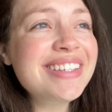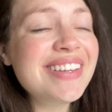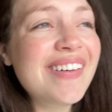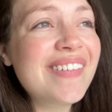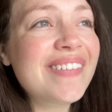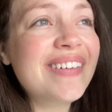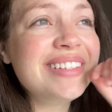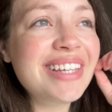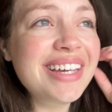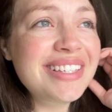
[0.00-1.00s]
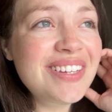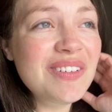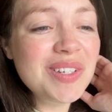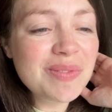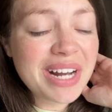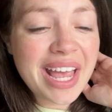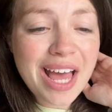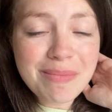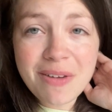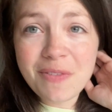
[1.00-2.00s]
So day two is when I
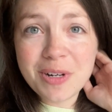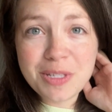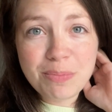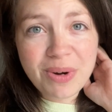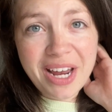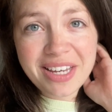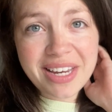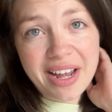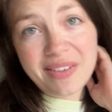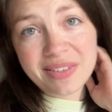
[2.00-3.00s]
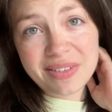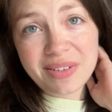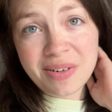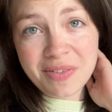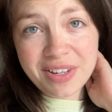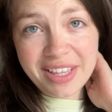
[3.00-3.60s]
had my first breakdown over the